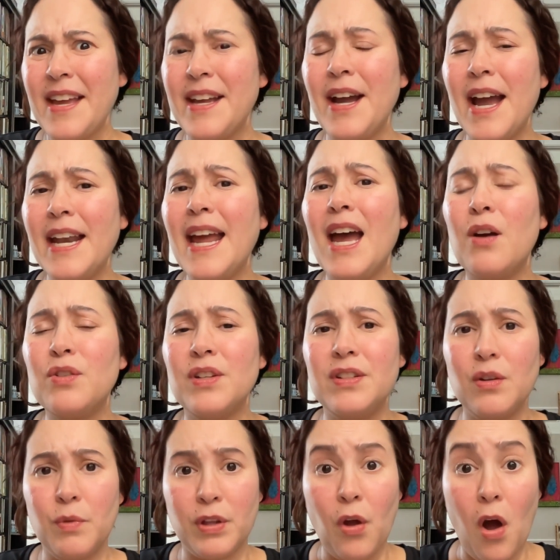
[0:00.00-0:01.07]
kind of how to
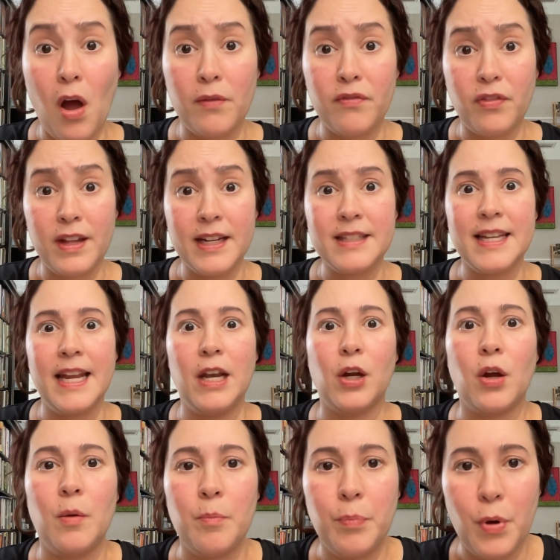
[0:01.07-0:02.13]
deal with conflict in a
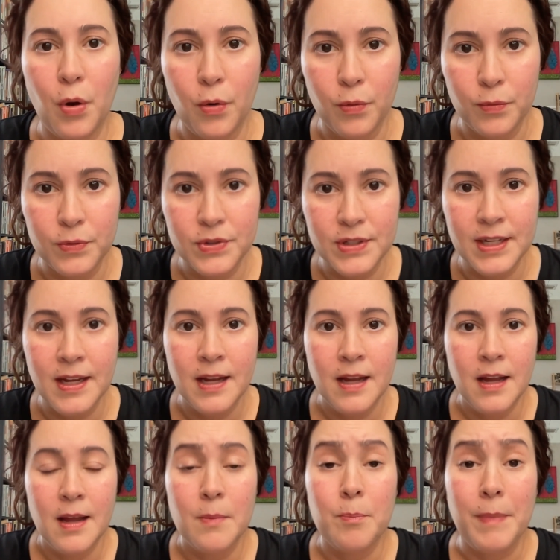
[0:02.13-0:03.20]
composed
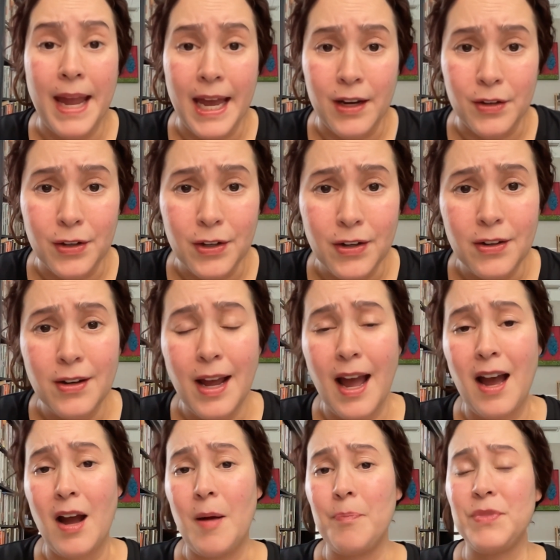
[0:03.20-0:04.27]
manner.
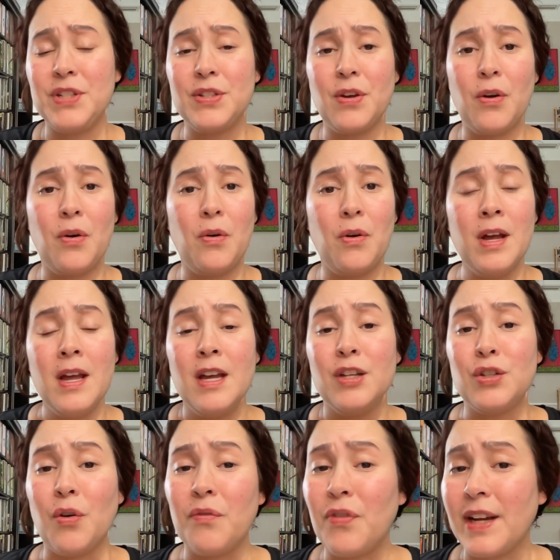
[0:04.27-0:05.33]
So
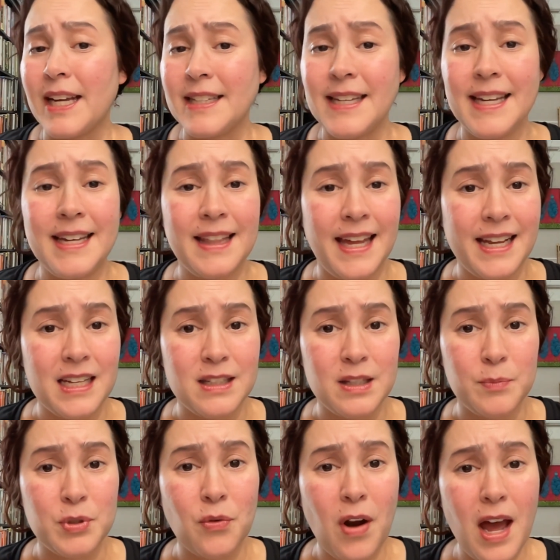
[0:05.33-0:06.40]
don't forget to hit like and
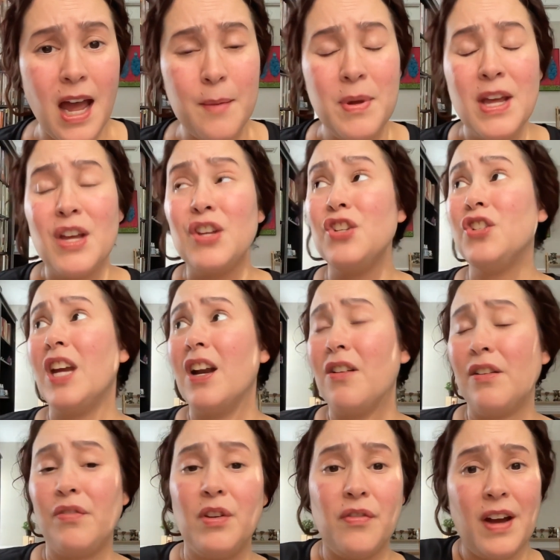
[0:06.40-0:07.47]
subscribe, share
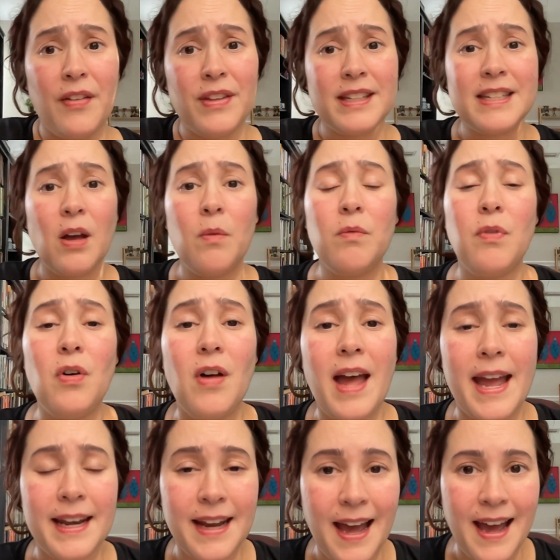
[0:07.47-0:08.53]
if you found this helpful,
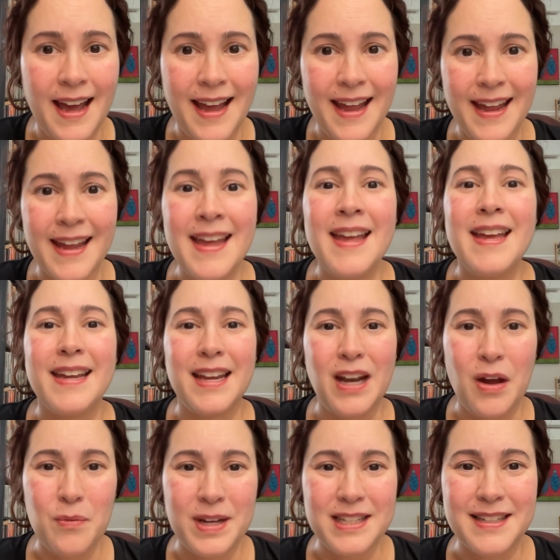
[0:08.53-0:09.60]
and I
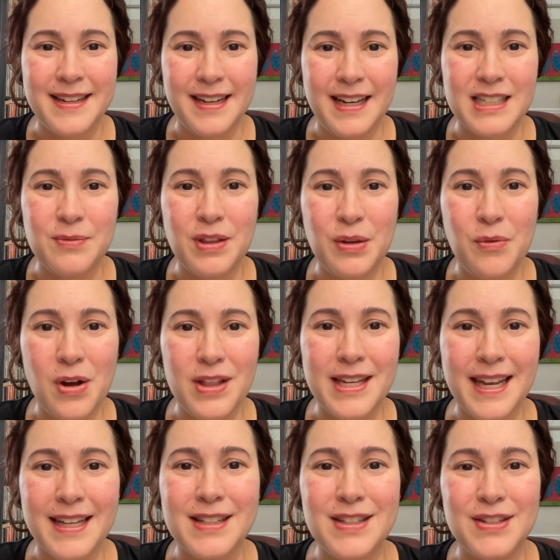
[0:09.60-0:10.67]
cannot wait to connect with you all
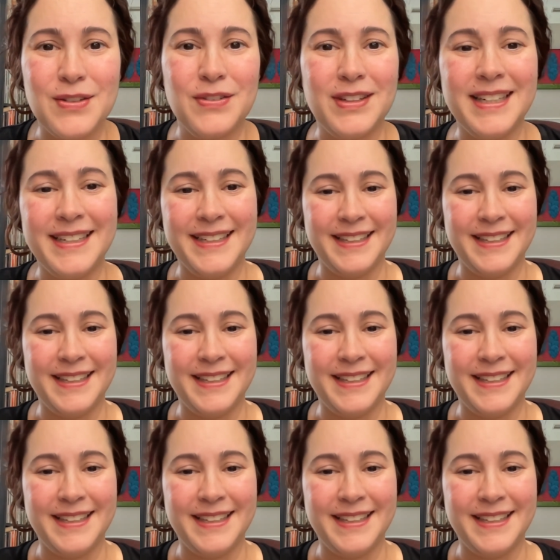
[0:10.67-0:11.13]
again soon.